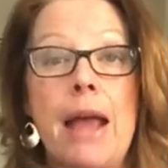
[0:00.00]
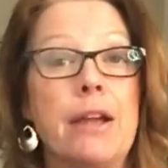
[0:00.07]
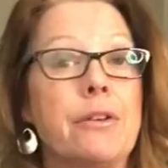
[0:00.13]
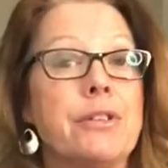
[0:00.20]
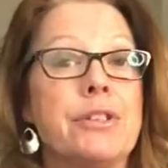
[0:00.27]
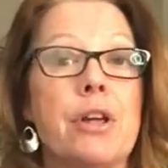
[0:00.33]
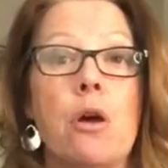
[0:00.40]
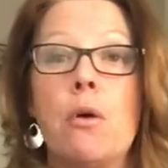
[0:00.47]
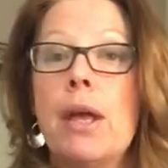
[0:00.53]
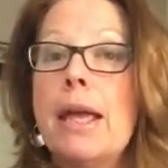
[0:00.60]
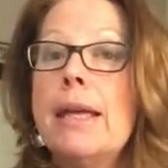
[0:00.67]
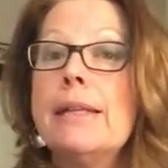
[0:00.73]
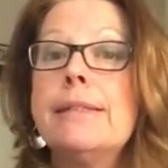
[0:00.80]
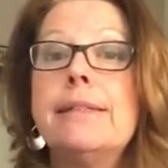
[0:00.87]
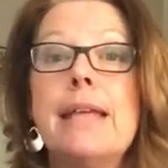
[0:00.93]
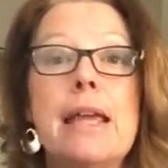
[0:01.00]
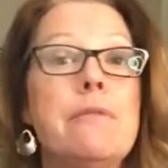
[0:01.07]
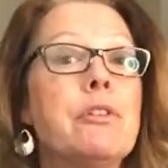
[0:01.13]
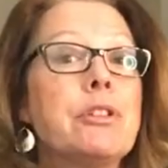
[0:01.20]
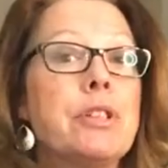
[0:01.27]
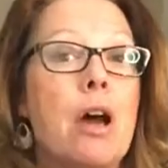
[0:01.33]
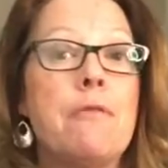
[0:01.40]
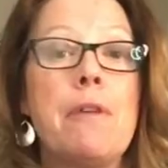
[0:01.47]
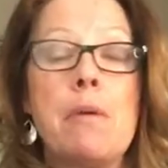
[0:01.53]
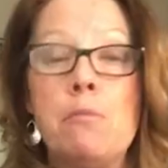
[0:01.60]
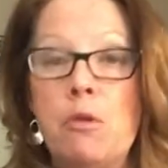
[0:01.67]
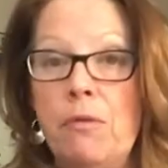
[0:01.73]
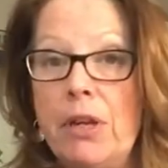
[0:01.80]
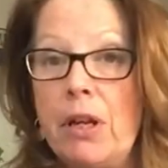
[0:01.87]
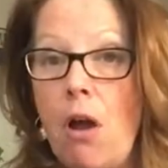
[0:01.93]
So save yourself on
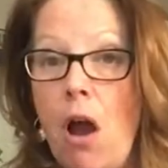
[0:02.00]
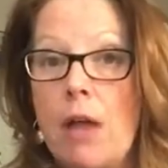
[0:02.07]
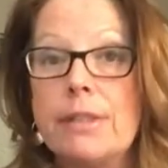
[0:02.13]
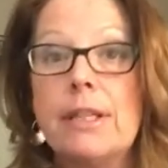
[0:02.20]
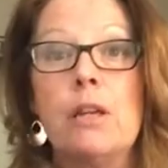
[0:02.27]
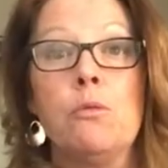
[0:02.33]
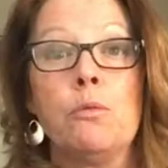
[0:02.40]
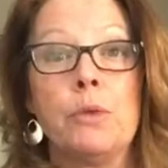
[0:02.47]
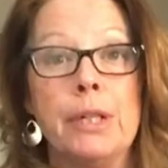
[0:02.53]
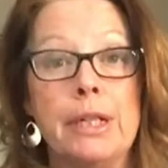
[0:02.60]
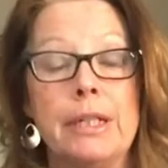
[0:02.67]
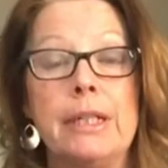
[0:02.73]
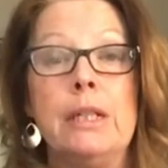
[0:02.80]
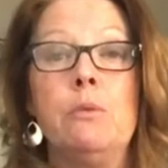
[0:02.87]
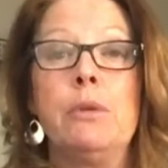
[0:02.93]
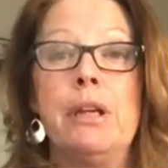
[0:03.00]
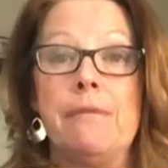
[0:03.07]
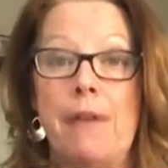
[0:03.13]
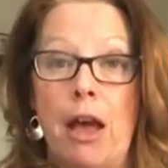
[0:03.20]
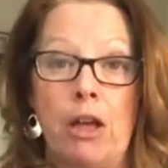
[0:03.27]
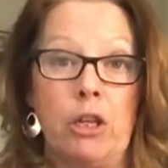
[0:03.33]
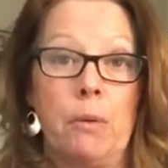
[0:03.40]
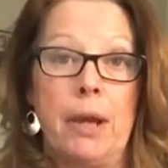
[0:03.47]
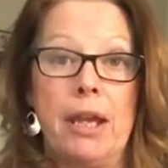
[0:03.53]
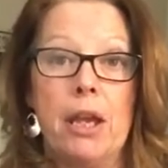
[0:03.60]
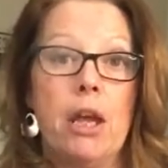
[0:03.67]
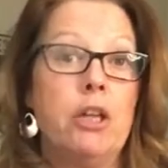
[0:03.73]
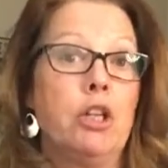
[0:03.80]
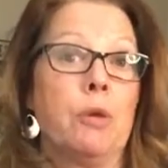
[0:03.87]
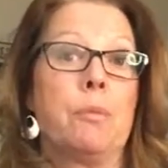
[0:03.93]
moving costs and really reevaluate
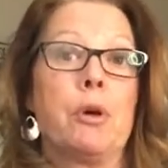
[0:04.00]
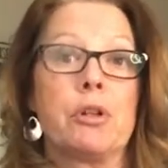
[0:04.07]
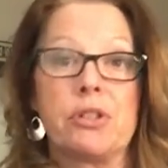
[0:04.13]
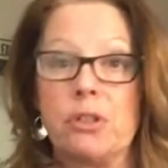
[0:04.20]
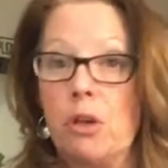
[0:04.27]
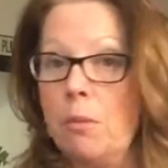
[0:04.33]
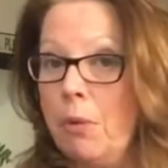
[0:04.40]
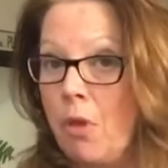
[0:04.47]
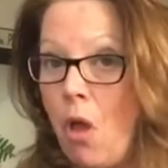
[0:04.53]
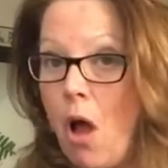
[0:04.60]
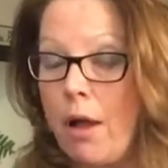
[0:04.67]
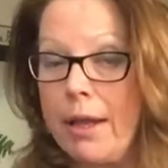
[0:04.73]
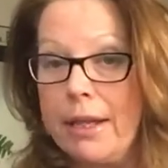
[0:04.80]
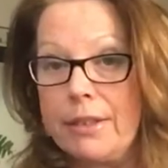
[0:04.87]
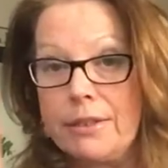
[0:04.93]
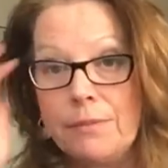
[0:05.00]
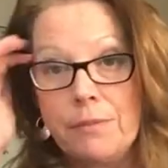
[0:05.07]
your personal belongings.